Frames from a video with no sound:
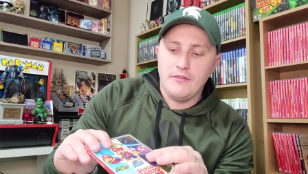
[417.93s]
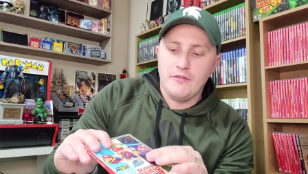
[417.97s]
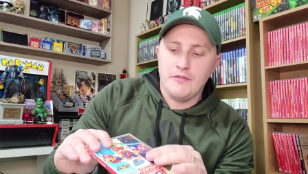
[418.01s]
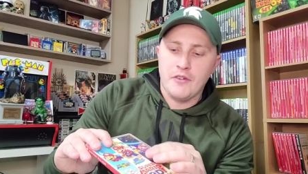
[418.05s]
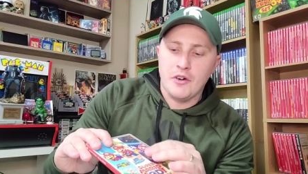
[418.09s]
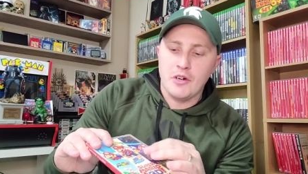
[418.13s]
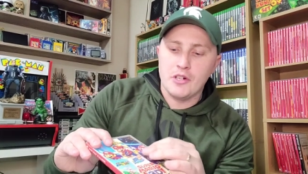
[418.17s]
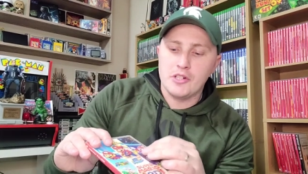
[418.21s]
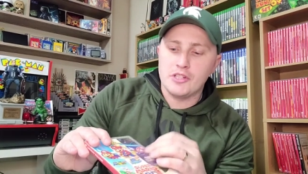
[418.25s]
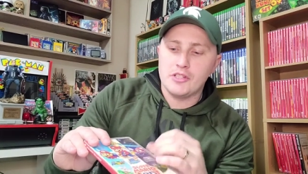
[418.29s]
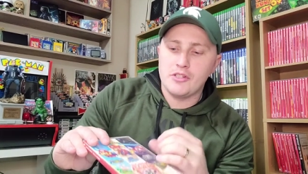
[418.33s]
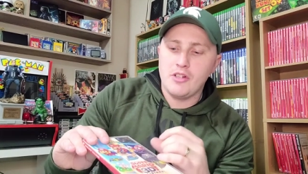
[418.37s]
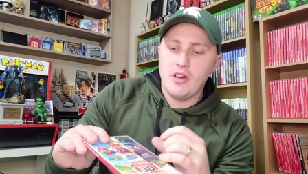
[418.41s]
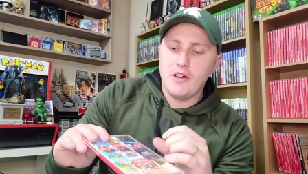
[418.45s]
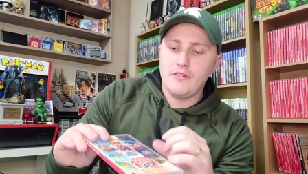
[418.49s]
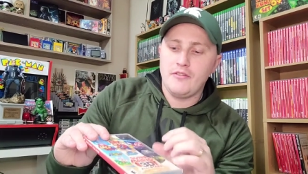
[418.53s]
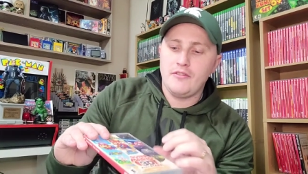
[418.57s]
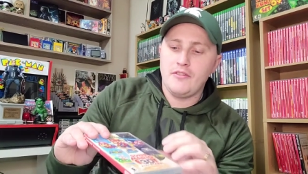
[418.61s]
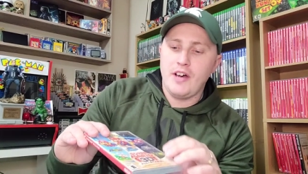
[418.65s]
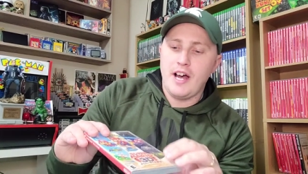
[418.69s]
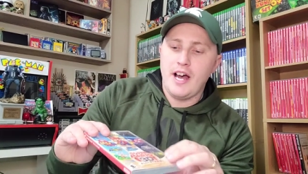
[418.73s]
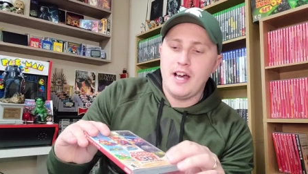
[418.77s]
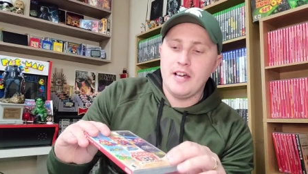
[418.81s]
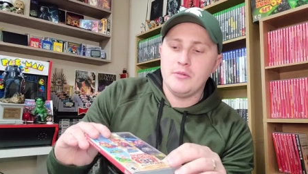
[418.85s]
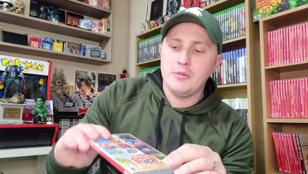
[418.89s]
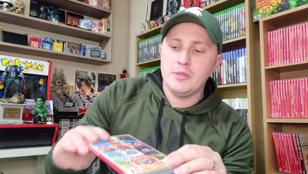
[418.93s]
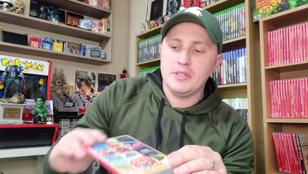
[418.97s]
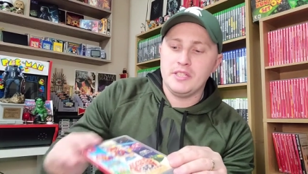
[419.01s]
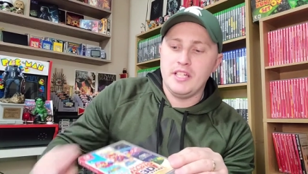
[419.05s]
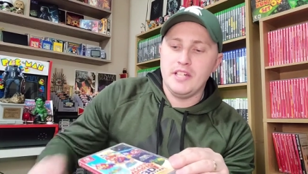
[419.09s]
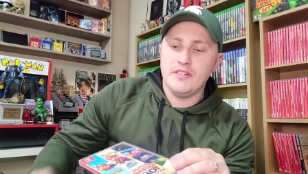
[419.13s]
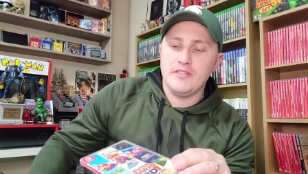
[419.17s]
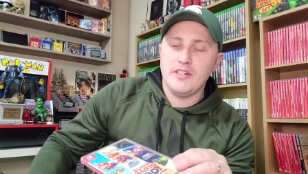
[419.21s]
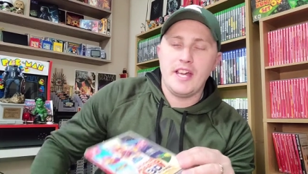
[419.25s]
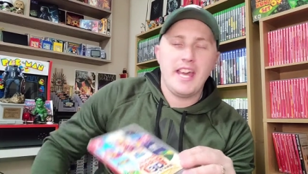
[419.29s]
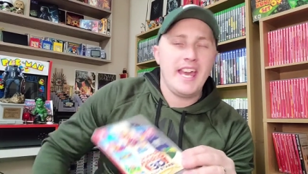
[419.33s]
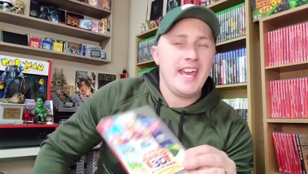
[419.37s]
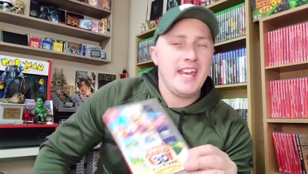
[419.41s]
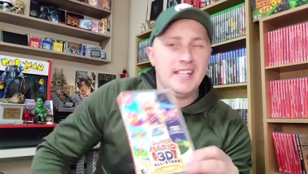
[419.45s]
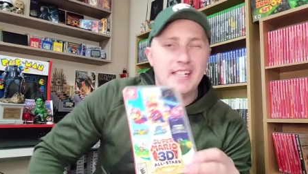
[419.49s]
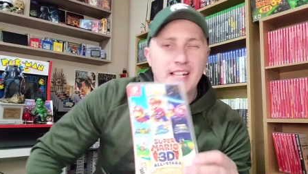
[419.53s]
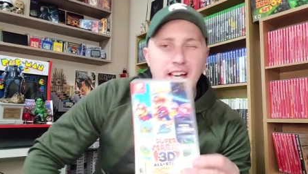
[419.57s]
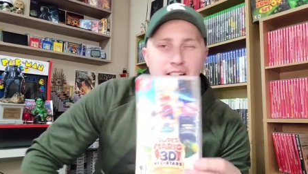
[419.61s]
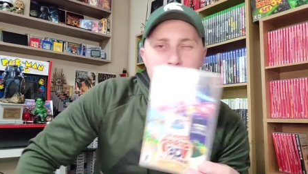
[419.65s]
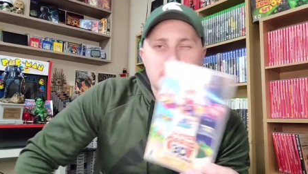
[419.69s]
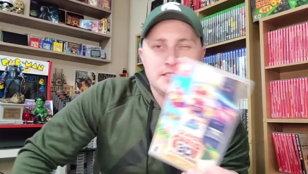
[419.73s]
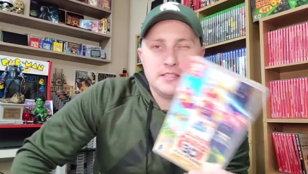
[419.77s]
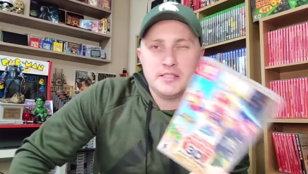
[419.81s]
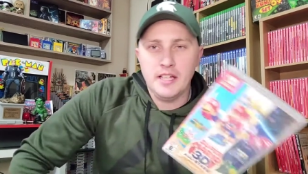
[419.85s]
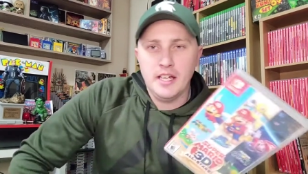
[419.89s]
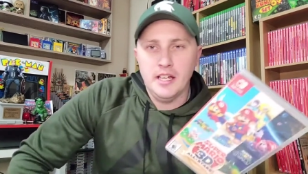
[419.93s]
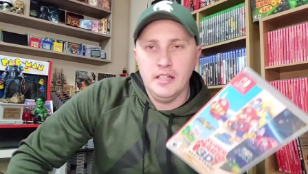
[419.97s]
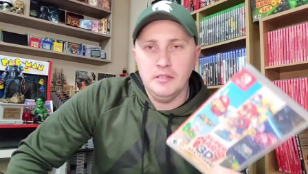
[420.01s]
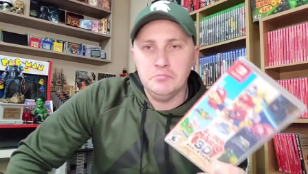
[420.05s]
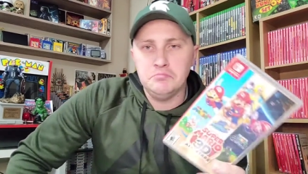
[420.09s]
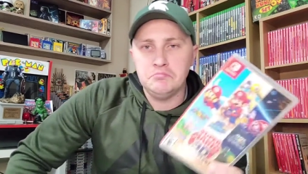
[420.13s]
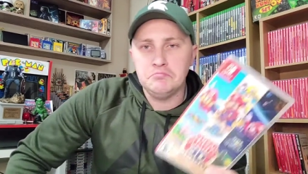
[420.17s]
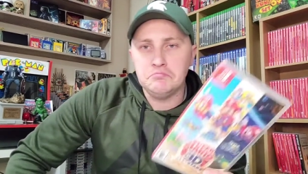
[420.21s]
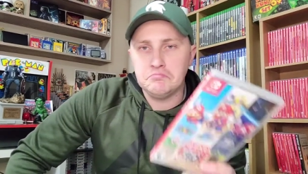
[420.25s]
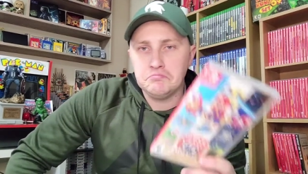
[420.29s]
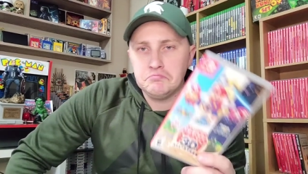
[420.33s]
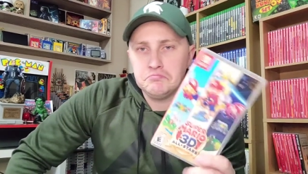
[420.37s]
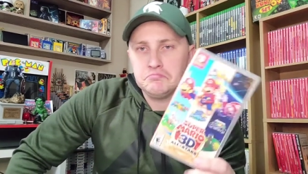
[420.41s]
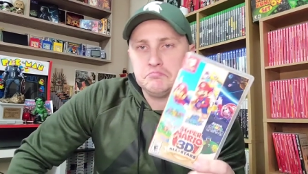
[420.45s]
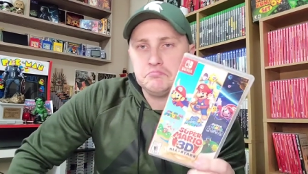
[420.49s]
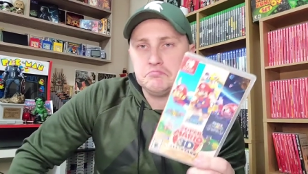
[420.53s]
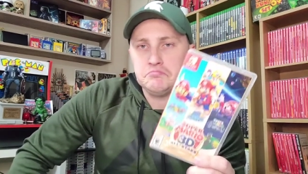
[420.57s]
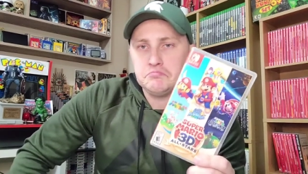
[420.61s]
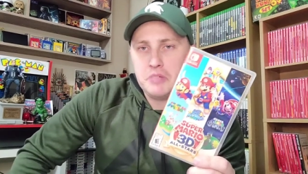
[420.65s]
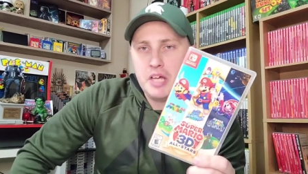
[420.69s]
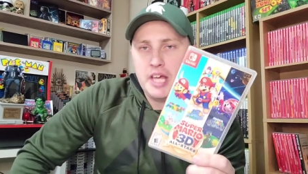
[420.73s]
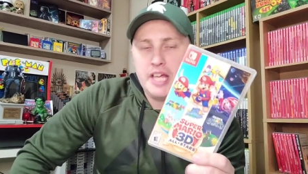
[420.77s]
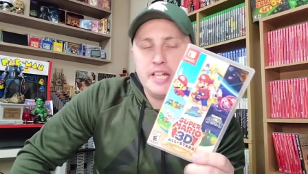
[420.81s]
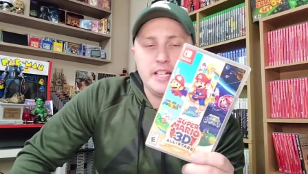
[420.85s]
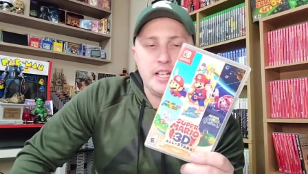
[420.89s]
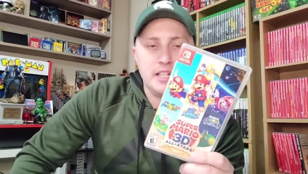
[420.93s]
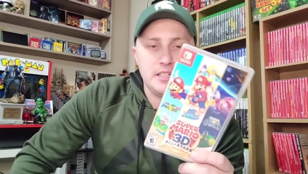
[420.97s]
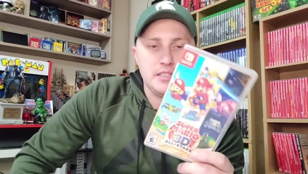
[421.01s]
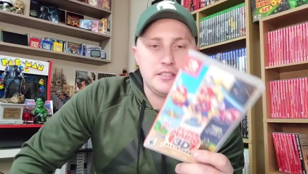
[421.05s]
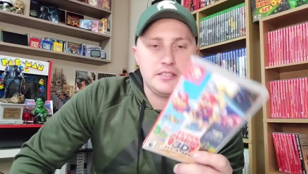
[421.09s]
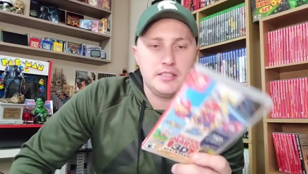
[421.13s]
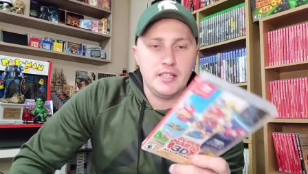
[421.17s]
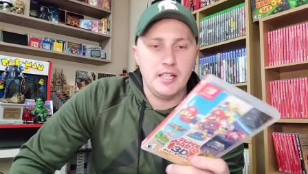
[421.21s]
first off, I would give it 8 out of 10. 8 out of